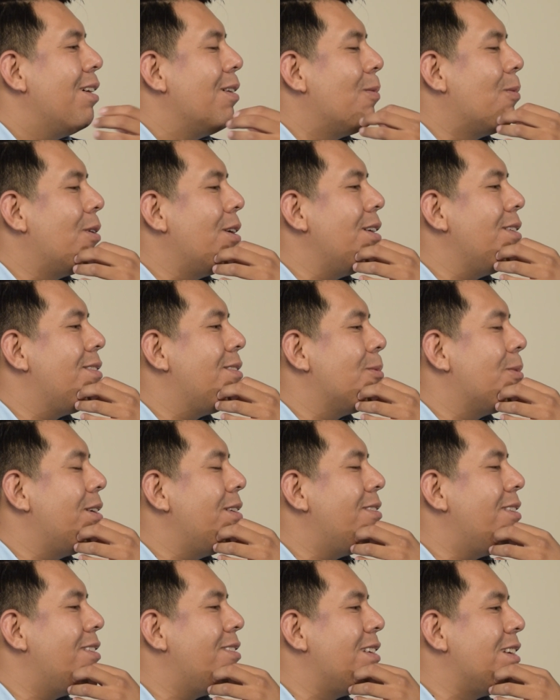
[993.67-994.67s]
what is what
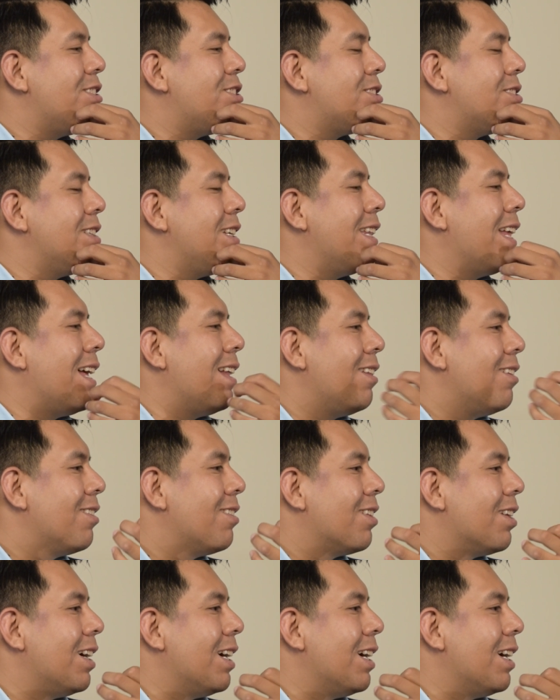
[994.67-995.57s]
does essentially that look